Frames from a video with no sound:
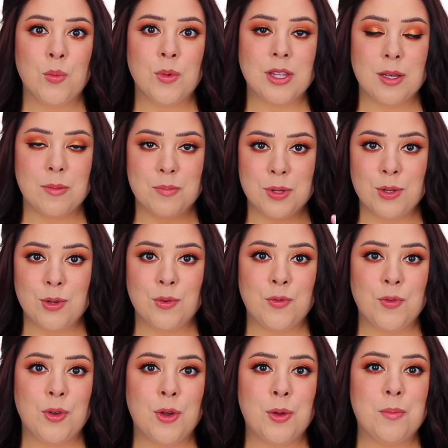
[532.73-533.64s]
really
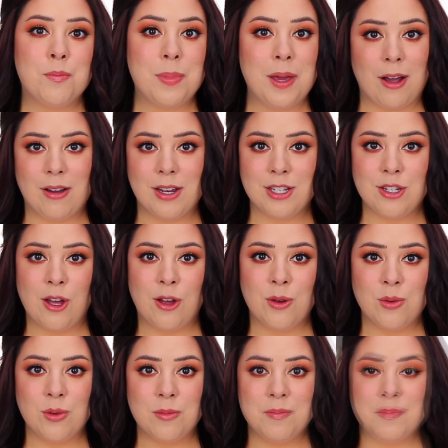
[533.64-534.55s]
beautiful berry
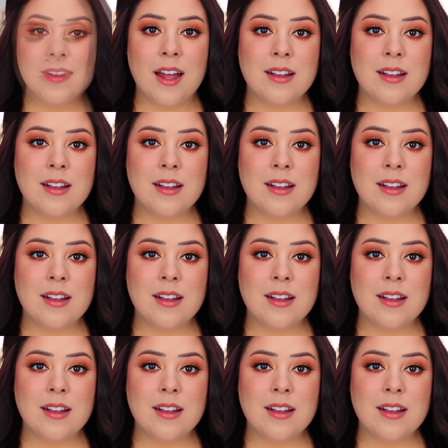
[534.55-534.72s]
tone.